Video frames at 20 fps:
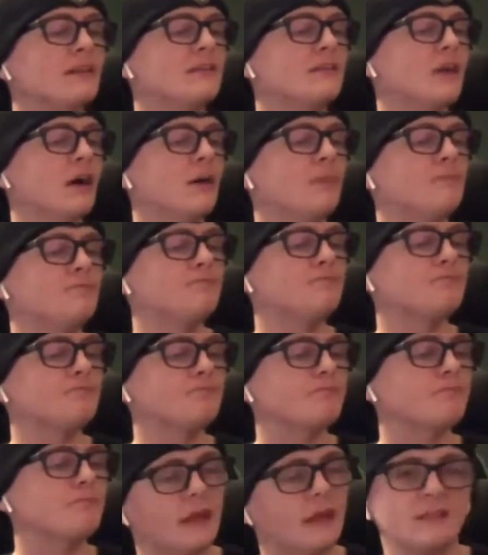It's,
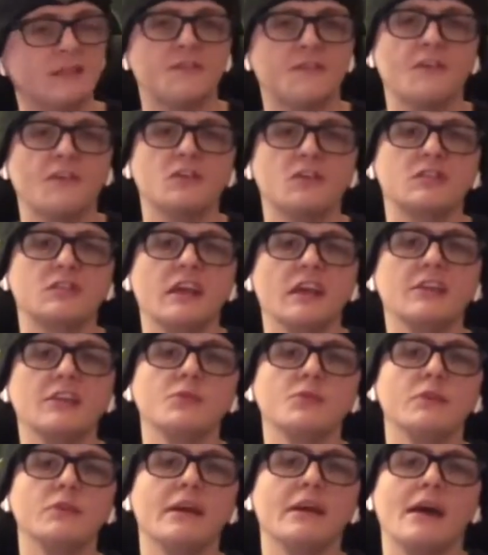like the first thing
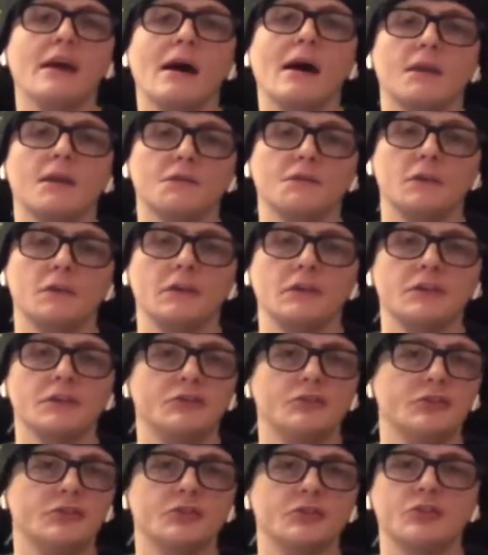you get out of it
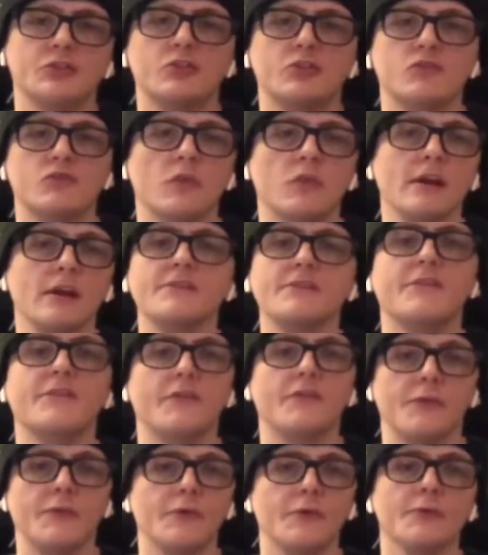is just straight
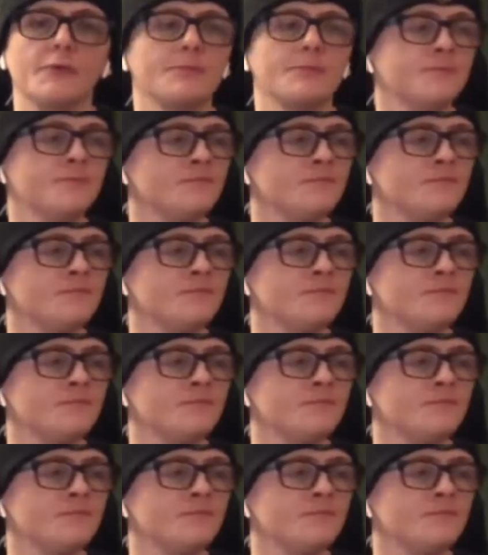fruit.